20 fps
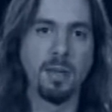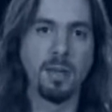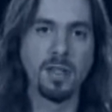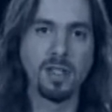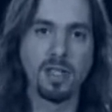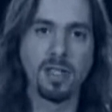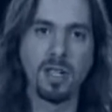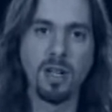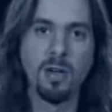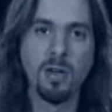
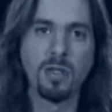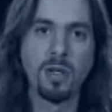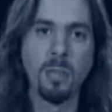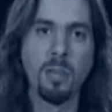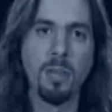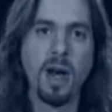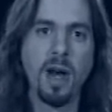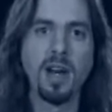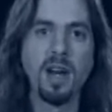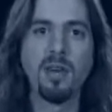slow to
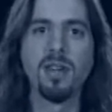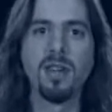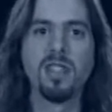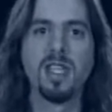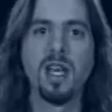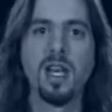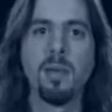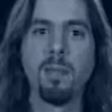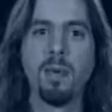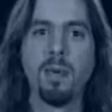moderate
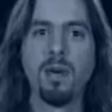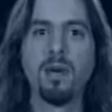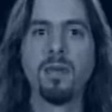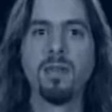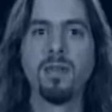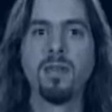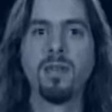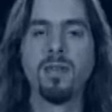tempo